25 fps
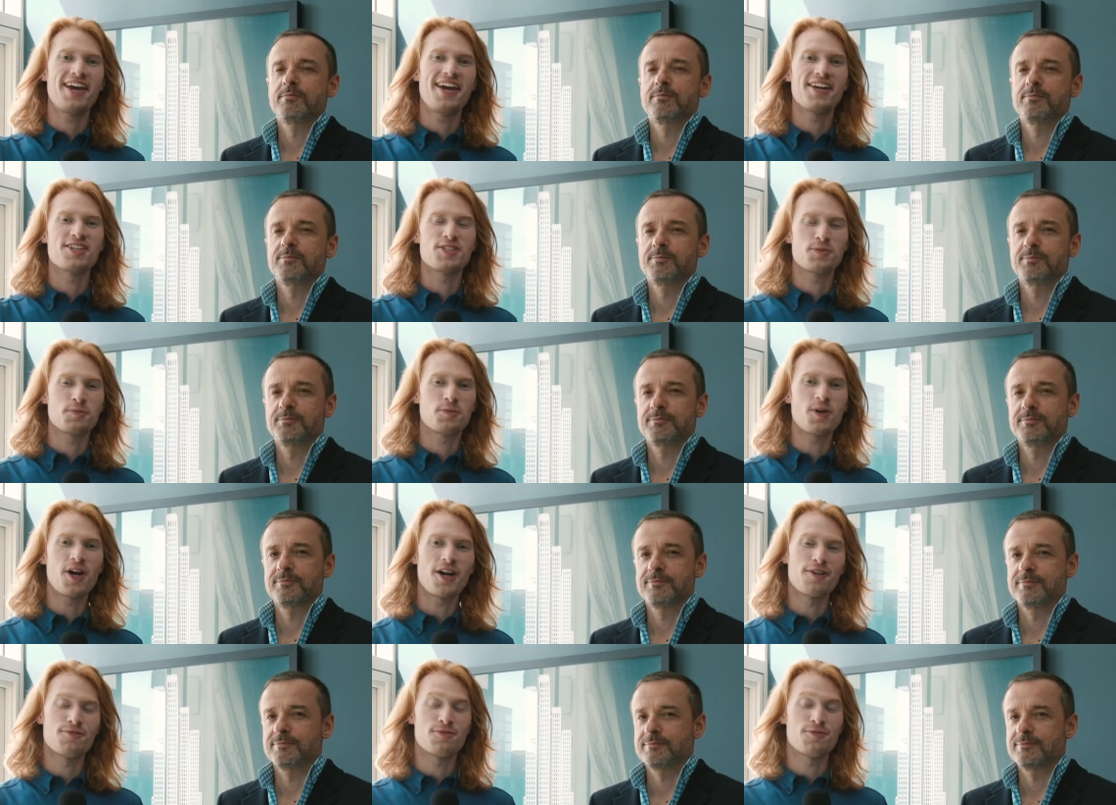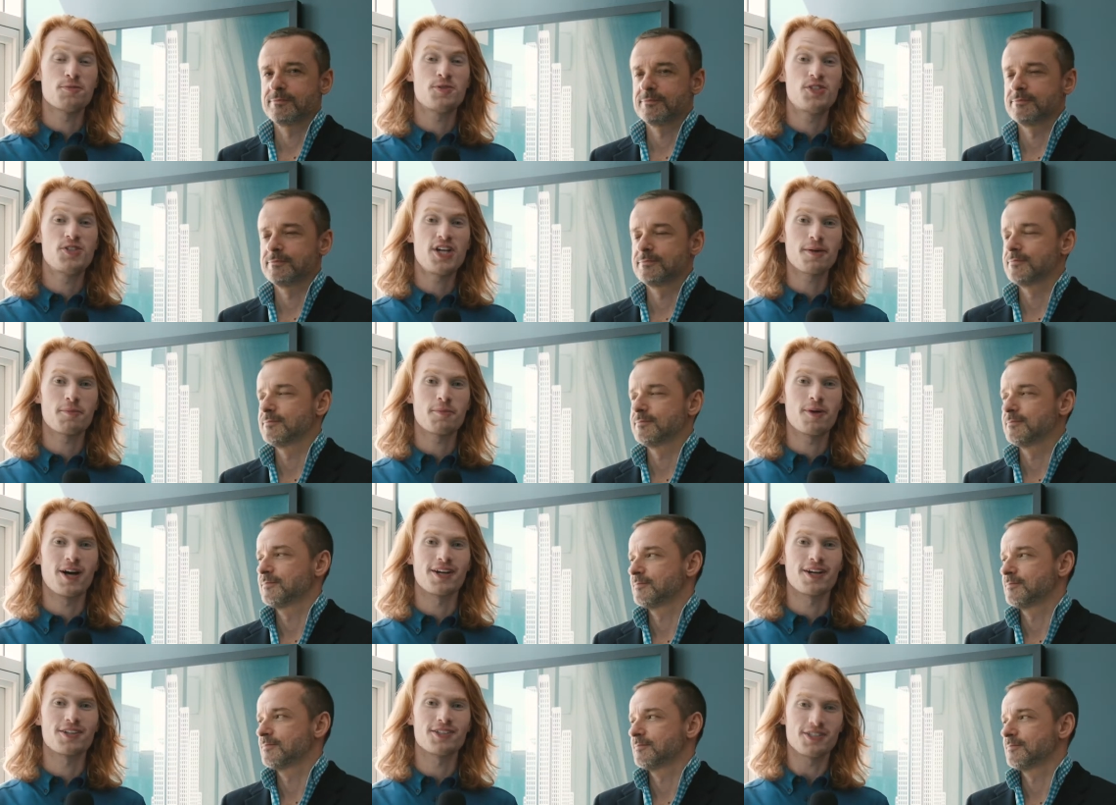Speaker 1: it's Brian from
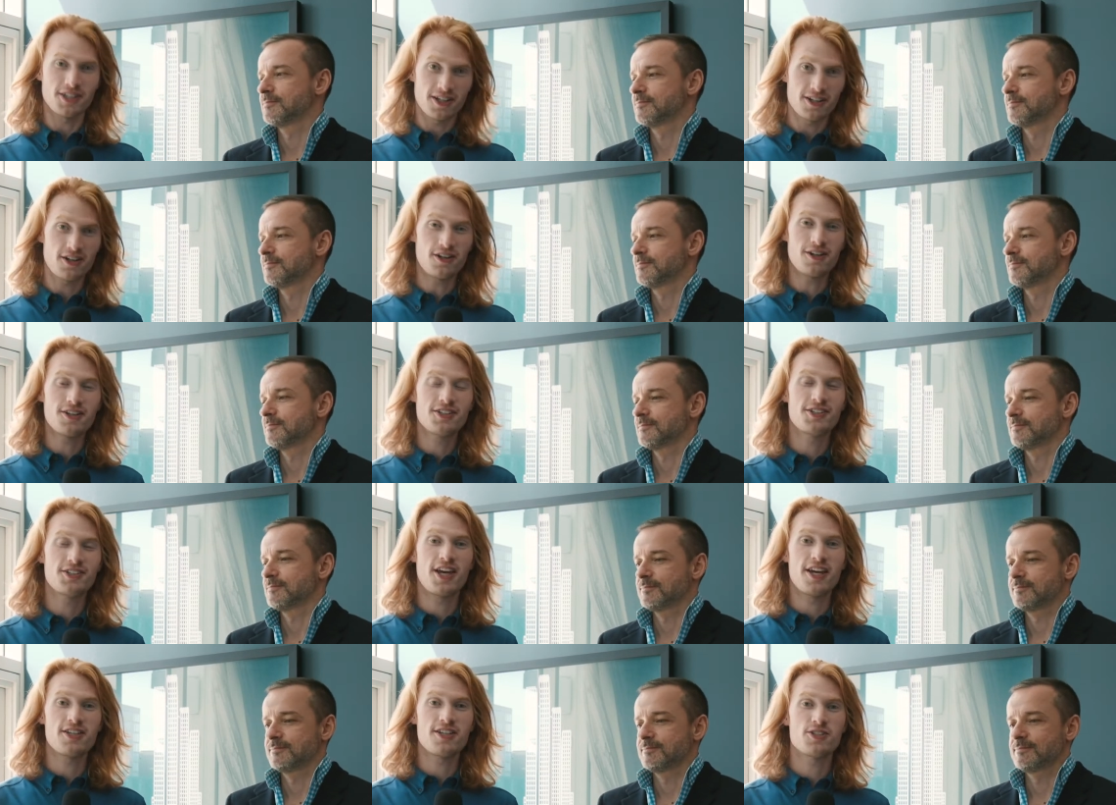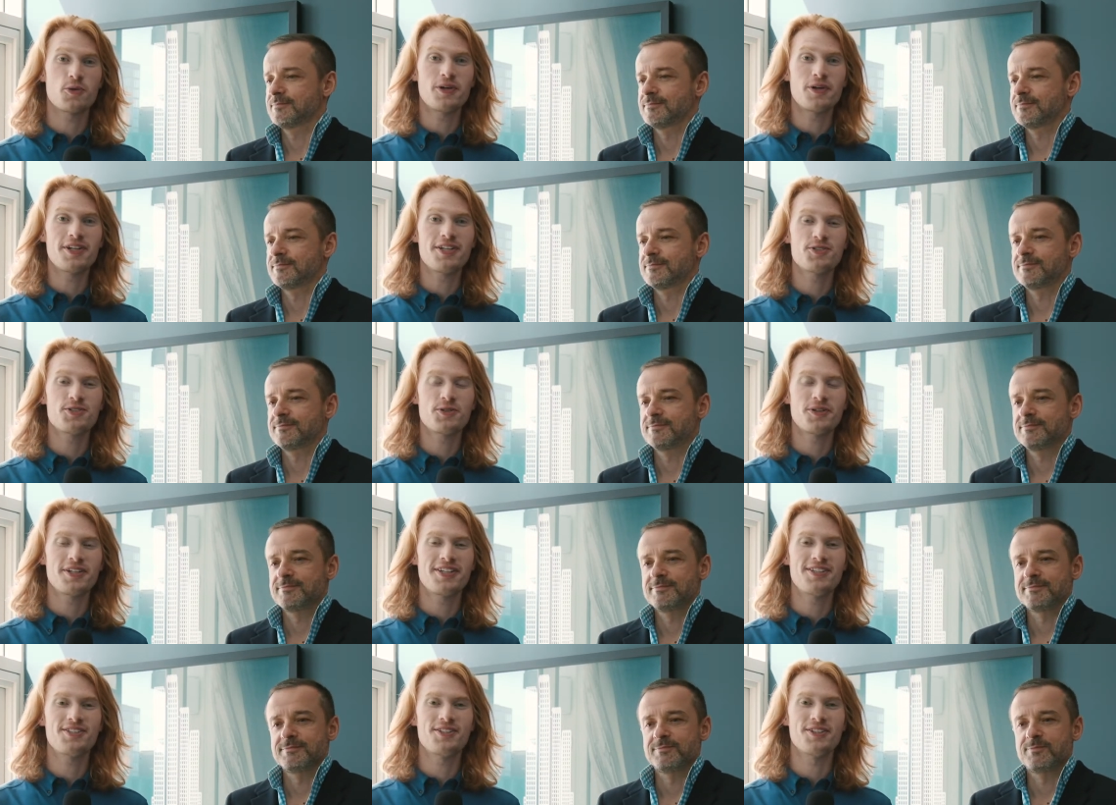Checkmarx at RSA
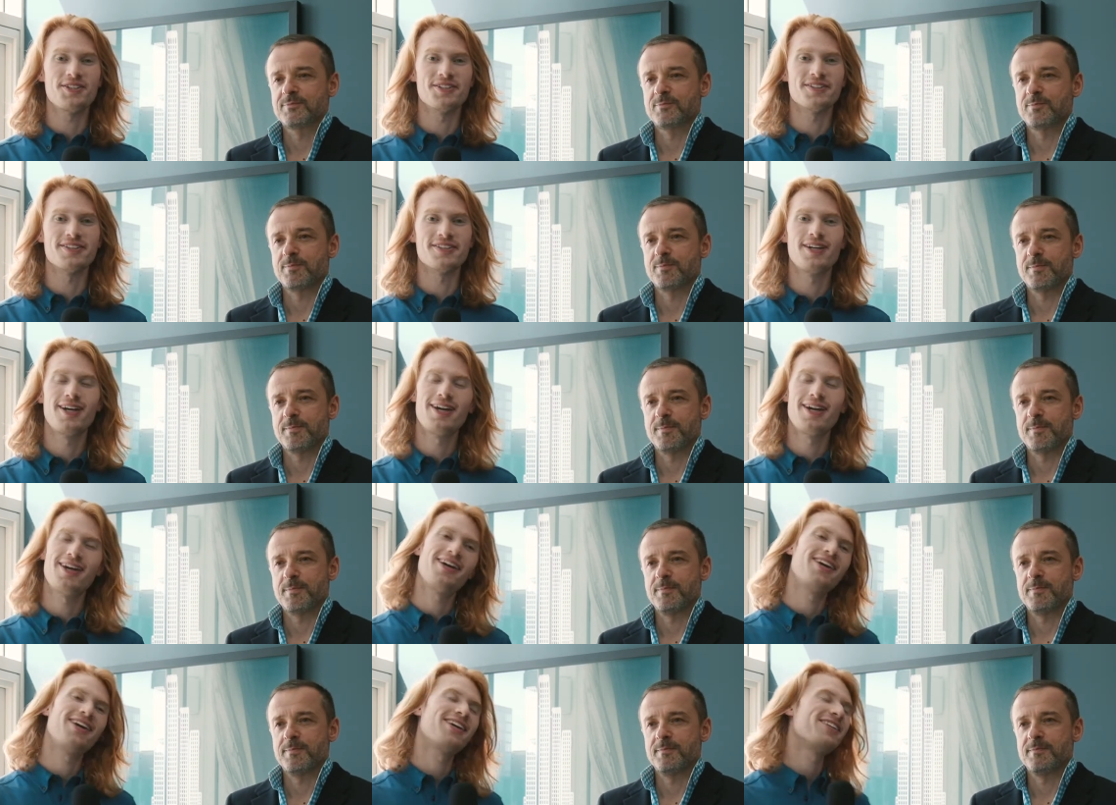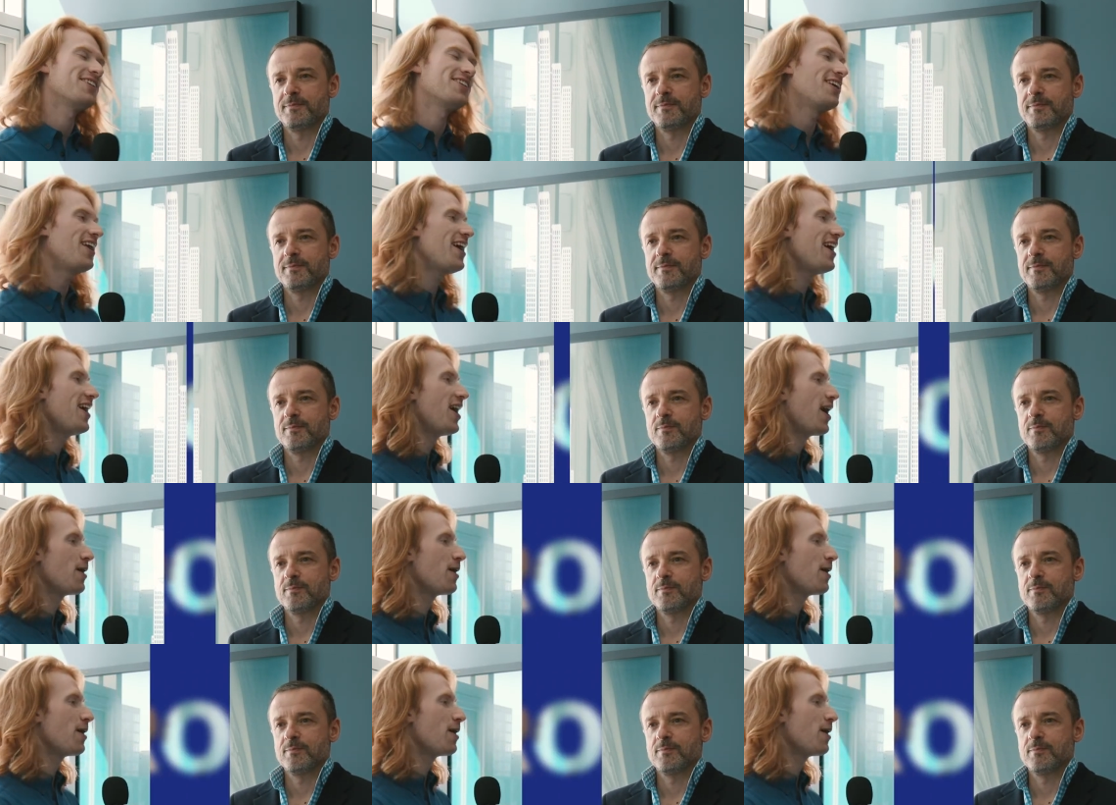2022. Today